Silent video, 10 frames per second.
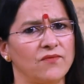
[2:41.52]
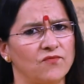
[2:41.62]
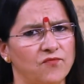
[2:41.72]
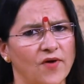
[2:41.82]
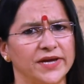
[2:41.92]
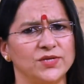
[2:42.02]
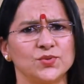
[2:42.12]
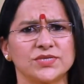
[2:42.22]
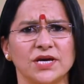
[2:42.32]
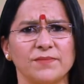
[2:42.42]
And why
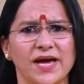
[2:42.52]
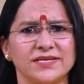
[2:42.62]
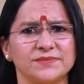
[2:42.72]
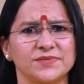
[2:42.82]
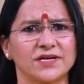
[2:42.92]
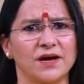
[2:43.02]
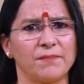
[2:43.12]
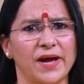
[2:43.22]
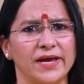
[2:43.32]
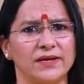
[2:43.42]
do some atoms
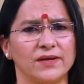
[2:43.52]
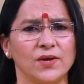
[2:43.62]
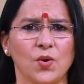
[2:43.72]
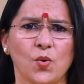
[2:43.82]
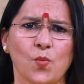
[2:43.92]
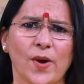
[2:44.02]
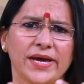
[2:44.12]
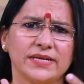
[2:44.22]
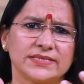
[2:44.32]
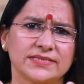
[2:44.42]
combine
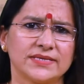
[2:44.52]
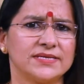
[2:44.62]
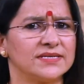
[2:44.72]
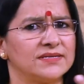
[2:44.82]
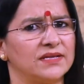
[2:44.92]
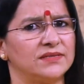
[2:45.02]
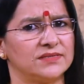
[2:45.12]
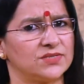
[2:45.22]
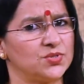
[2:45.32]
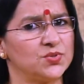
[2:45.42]
while certain
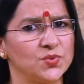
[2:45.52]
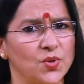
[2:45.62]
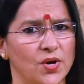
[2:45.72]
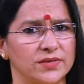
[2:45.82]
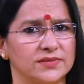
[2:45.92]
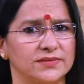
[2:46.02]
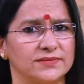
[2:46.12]
others do not?